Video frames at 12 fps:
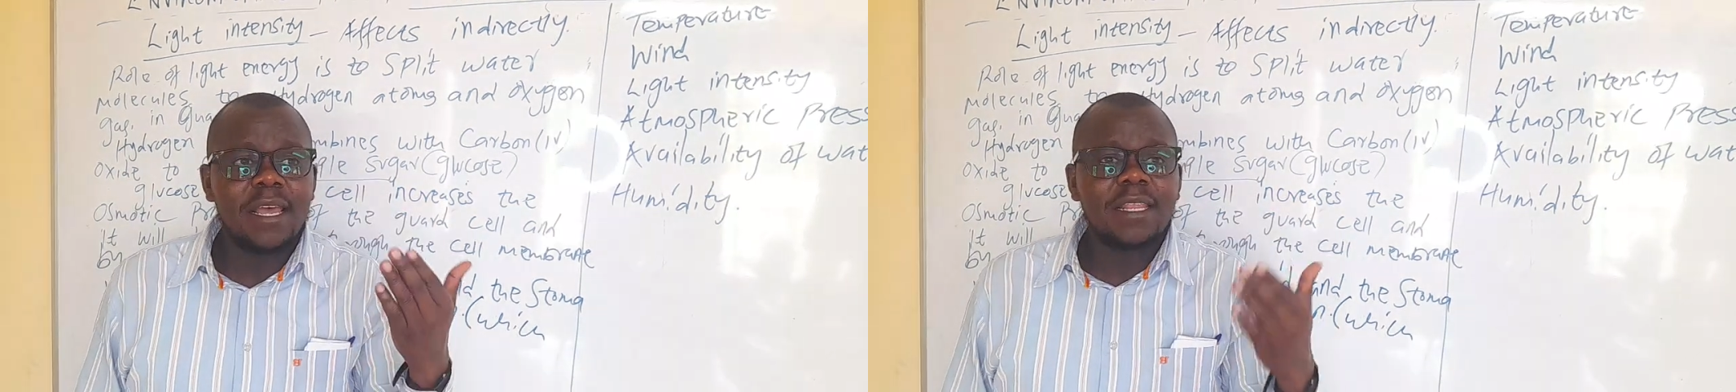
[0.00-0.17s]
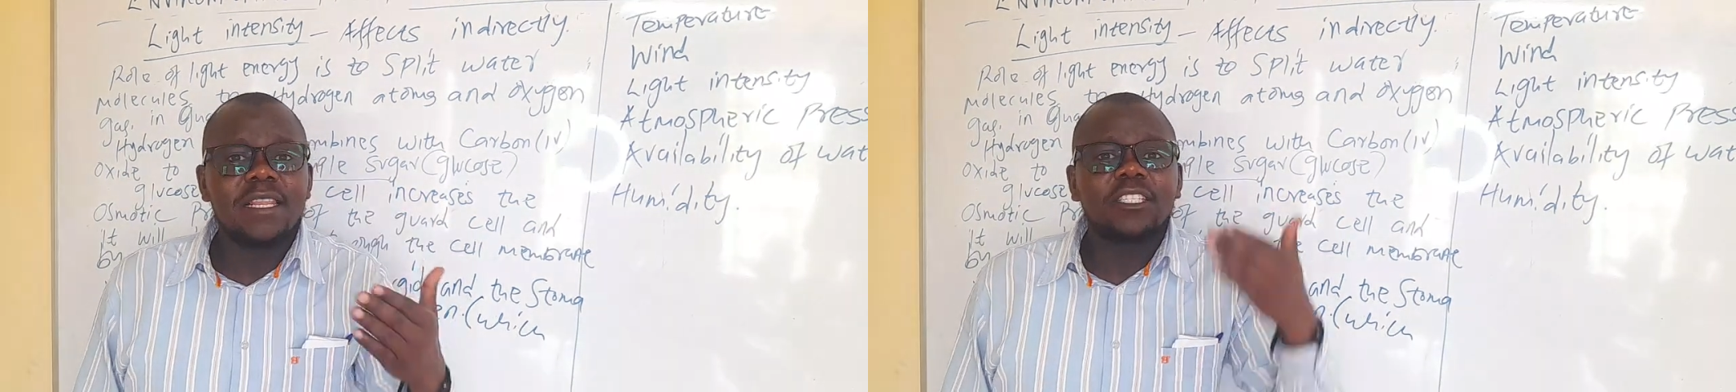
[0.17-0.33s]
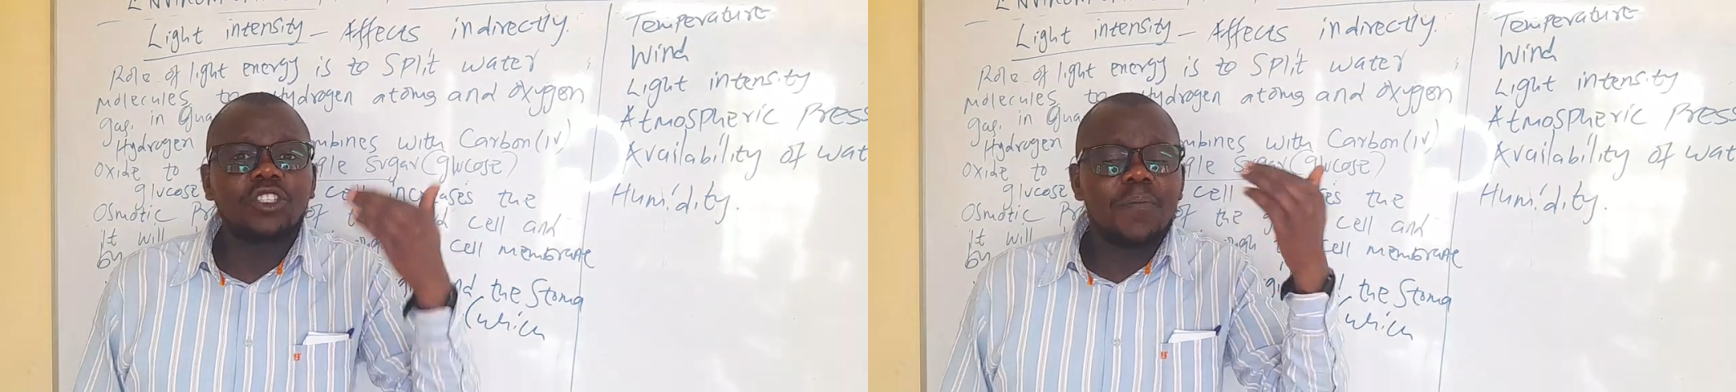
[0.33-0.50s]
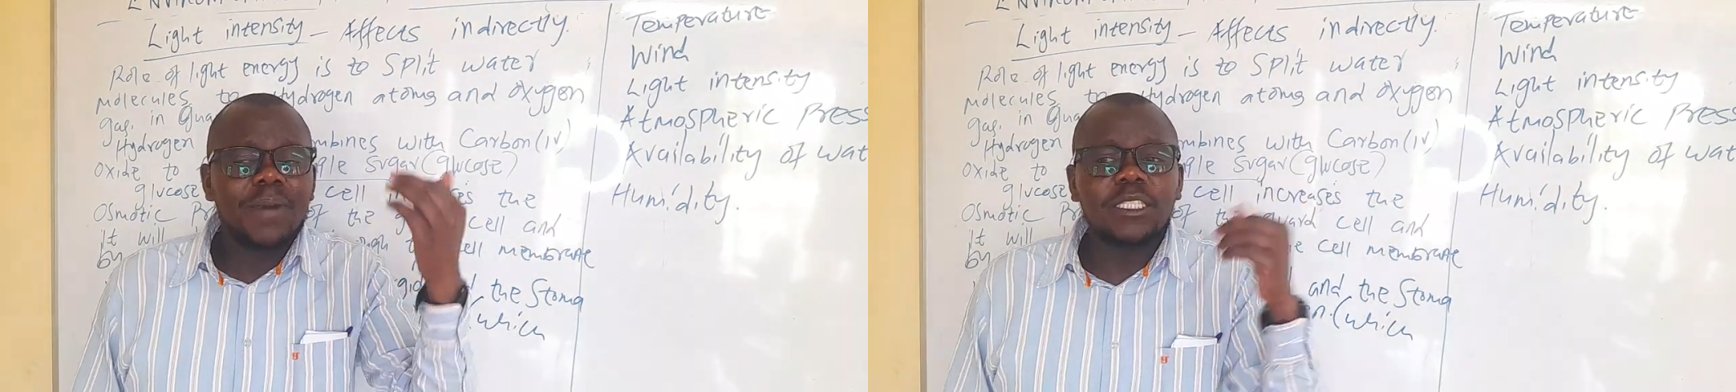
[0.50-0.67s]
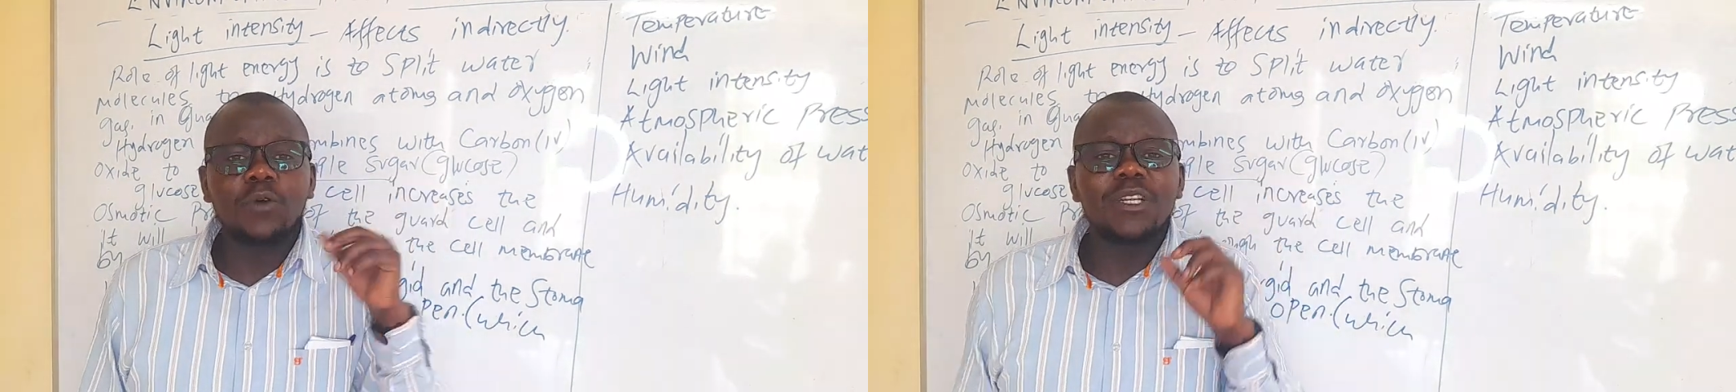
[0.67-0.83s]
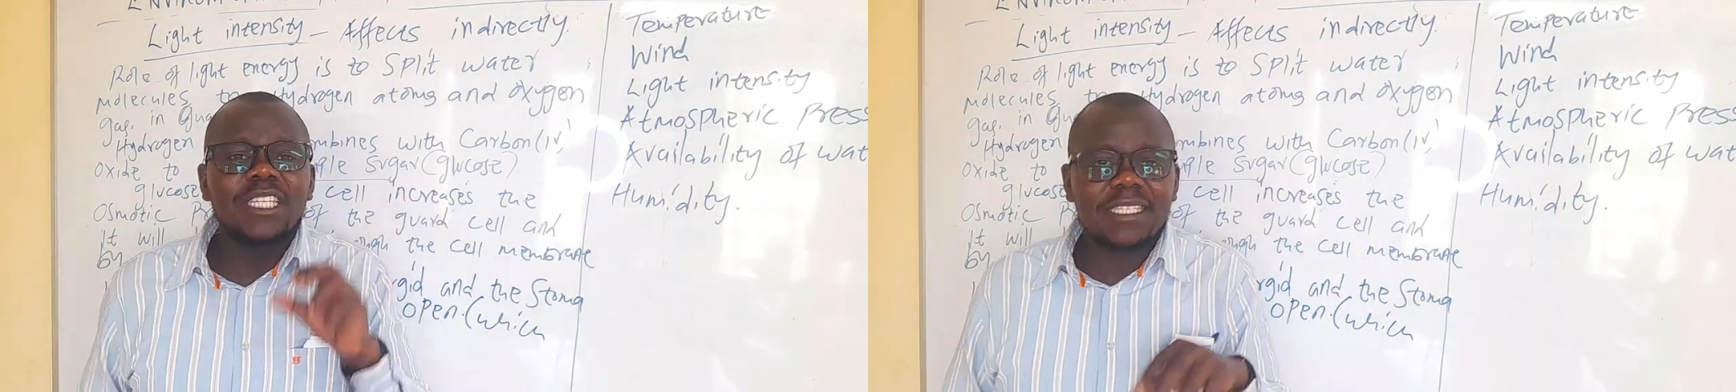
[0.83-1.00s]
The stomata,
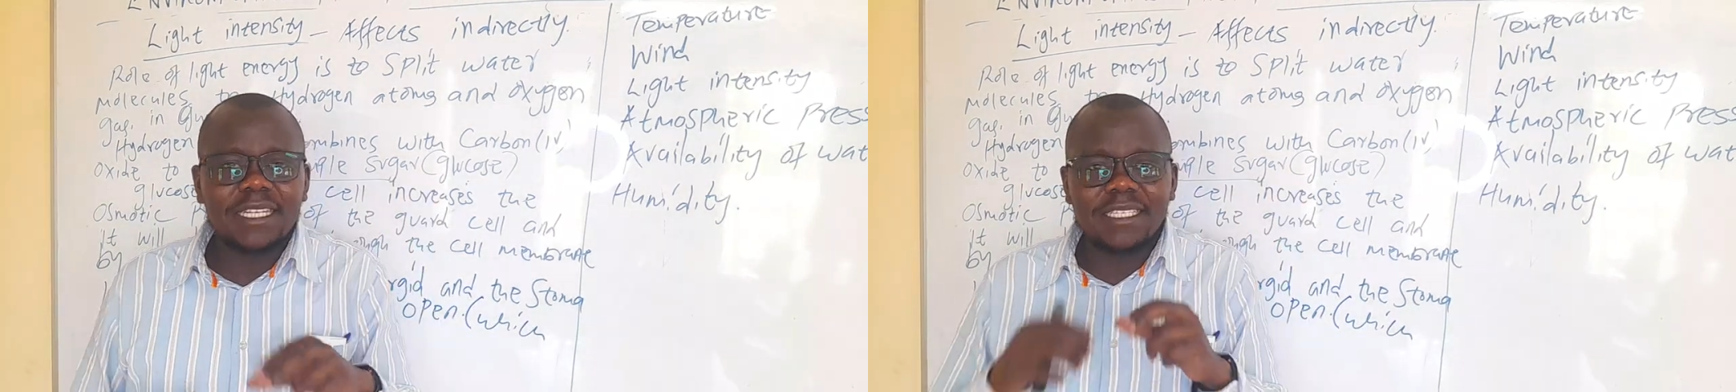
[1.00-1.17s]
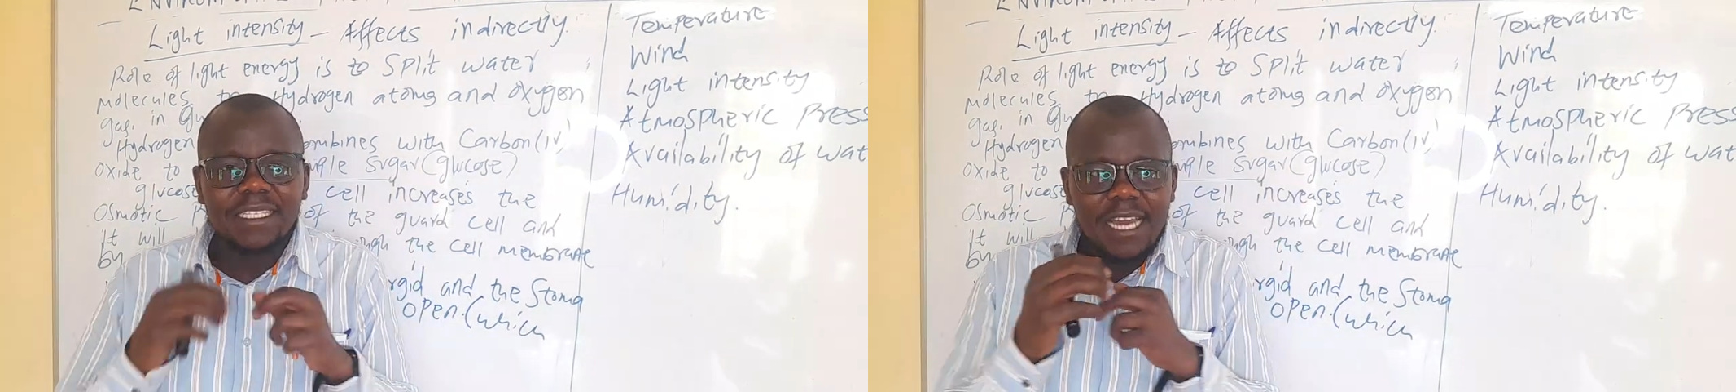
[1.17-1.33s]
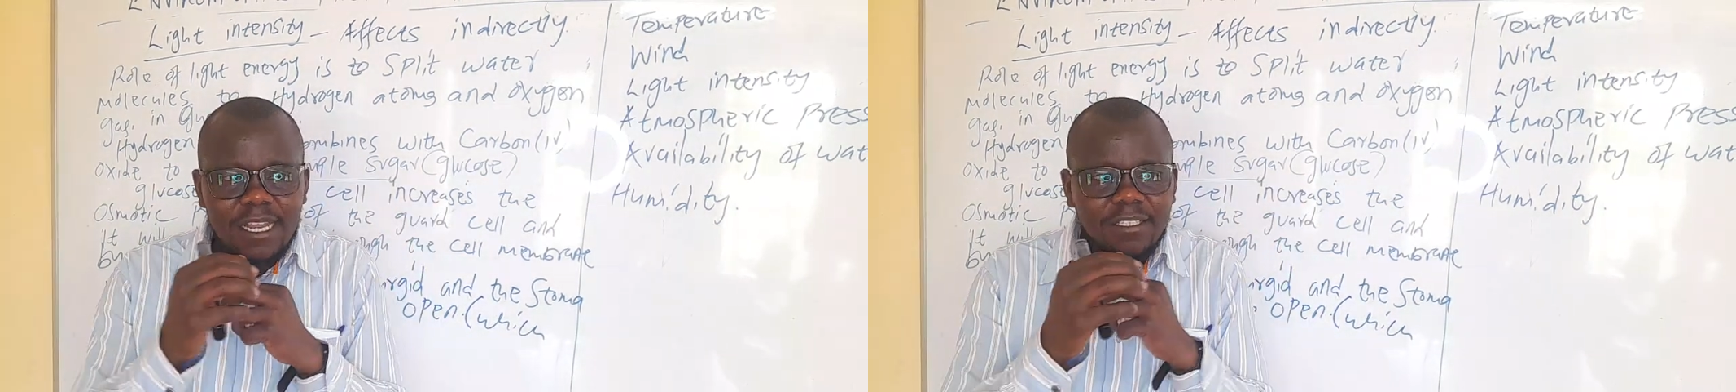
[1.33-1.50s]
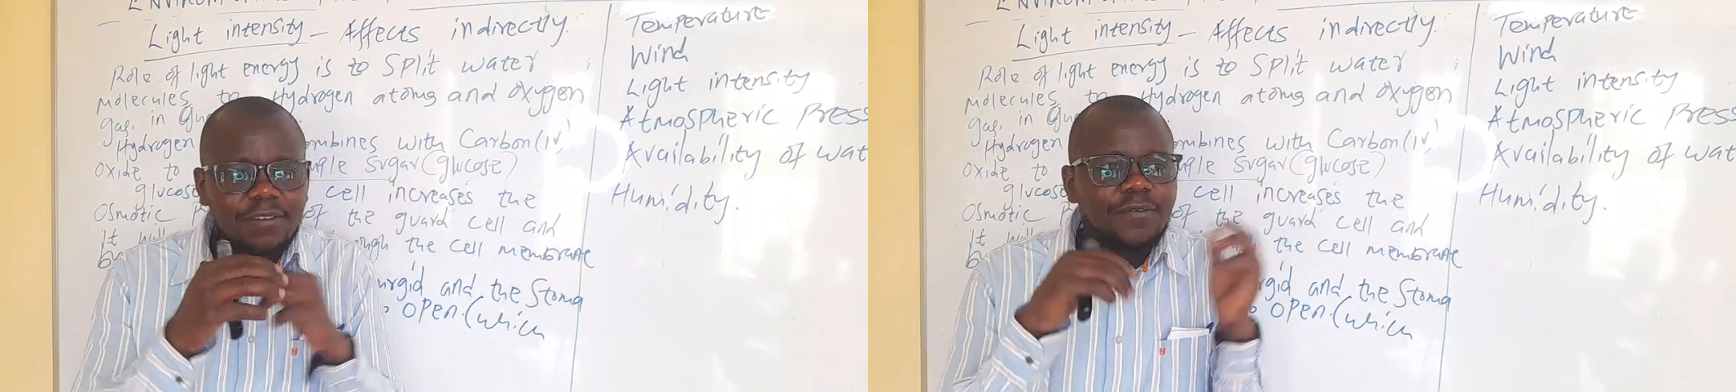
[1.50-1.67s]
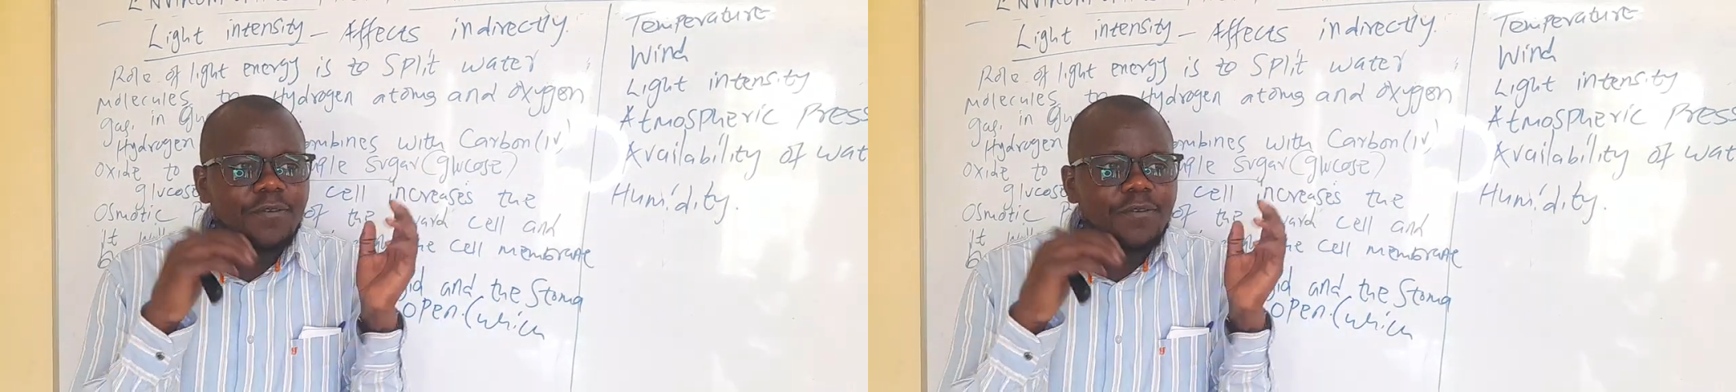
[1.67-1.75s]
which is the site